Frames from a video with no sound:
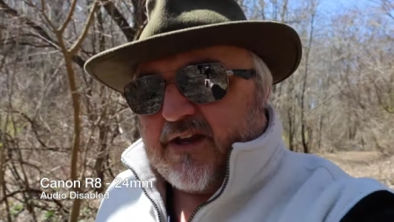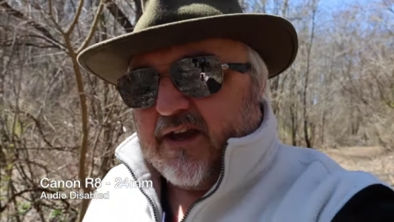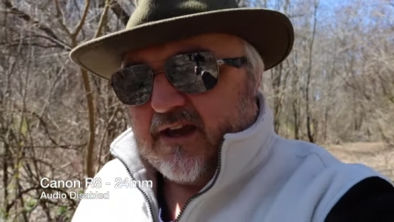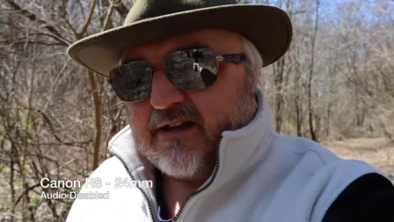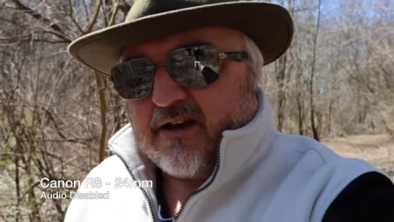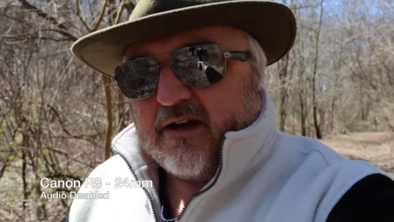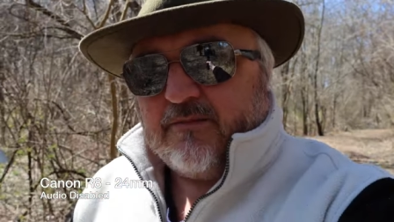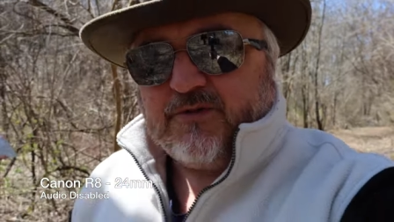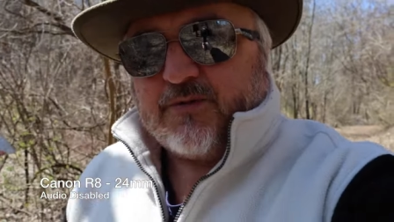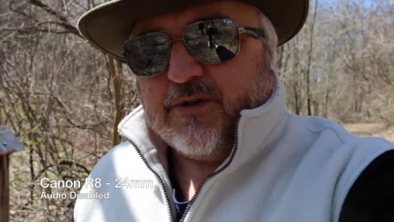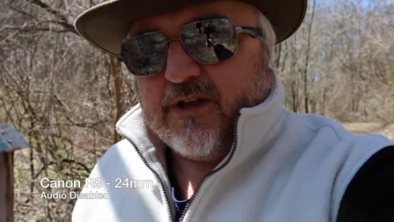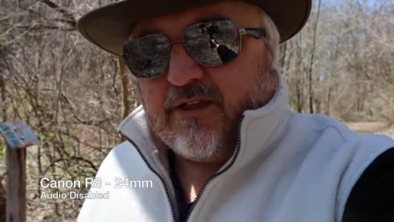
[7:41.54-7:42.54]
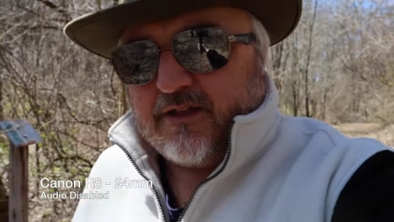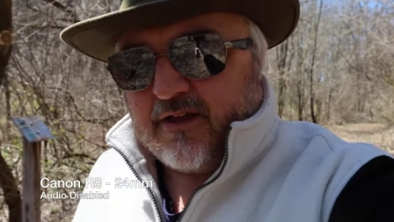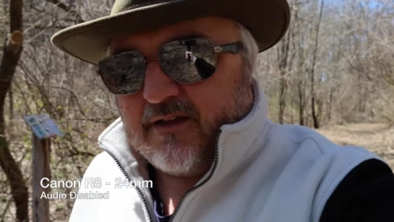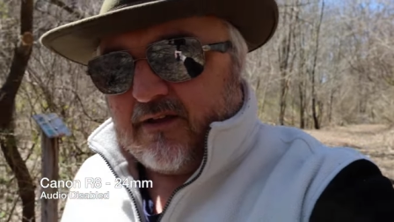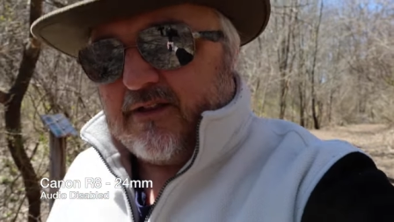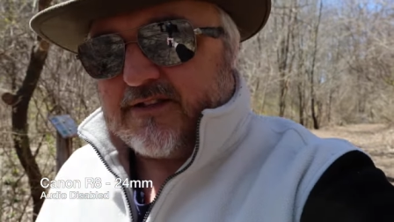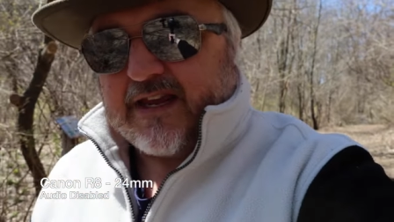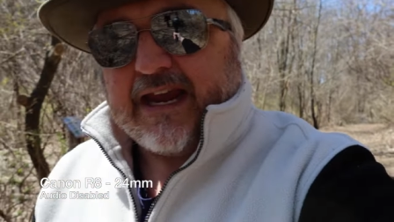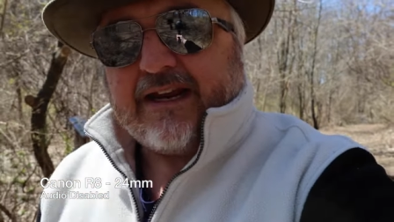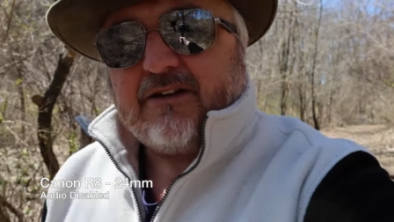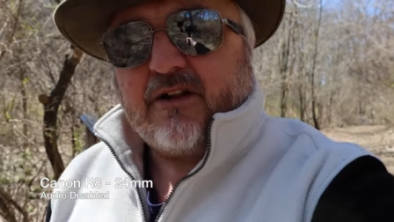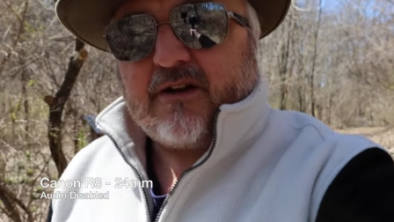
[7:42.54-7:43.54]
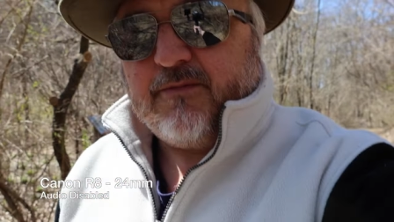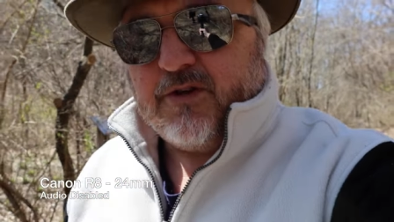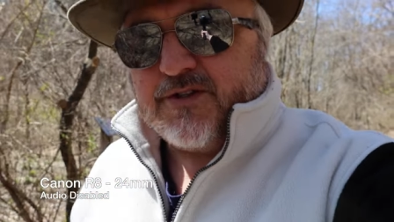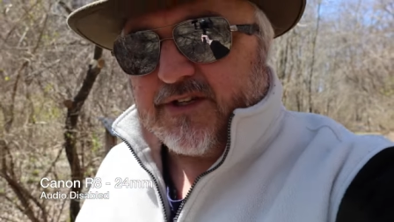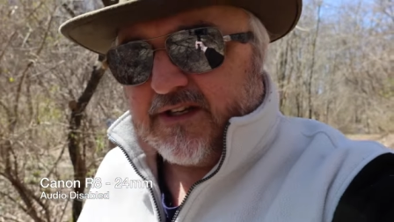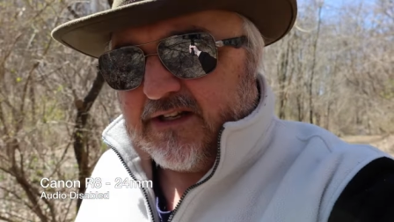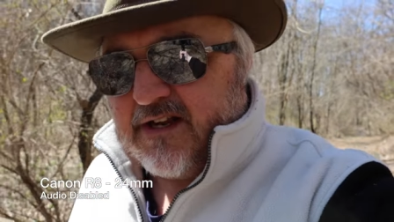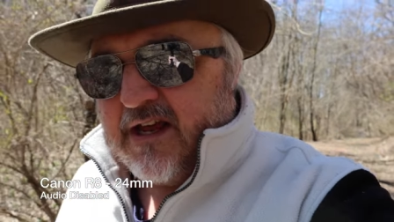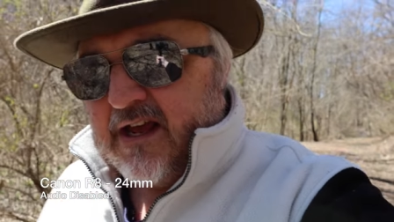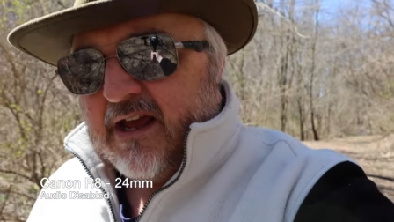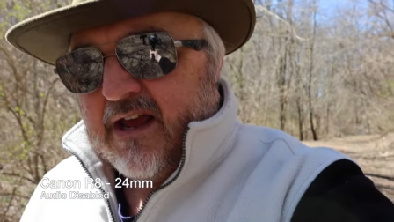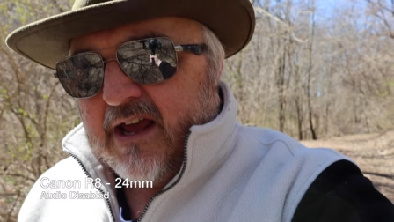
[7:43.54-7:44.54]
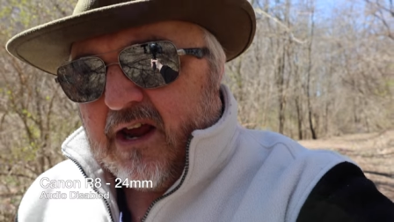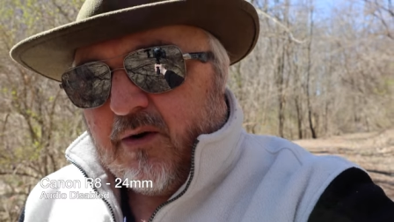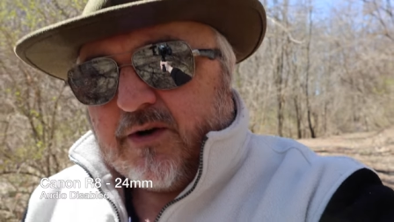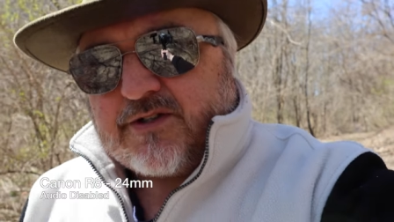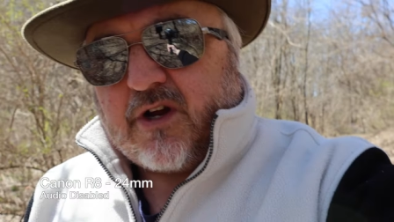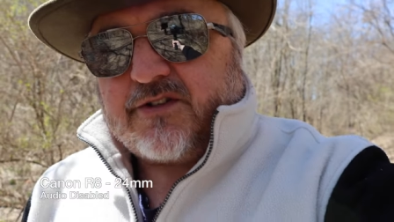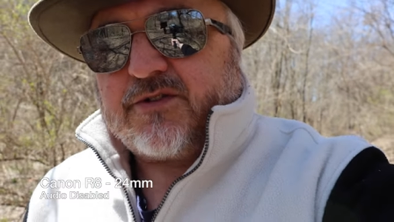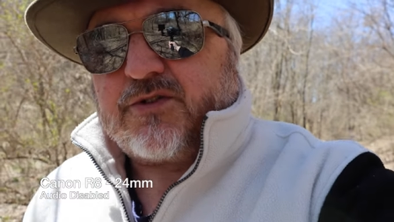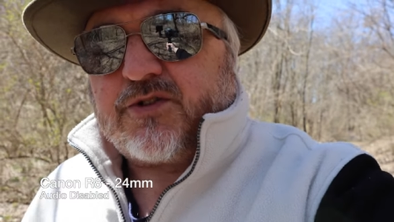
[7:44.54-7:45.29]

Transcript: kit comes with this handle I'm using, which also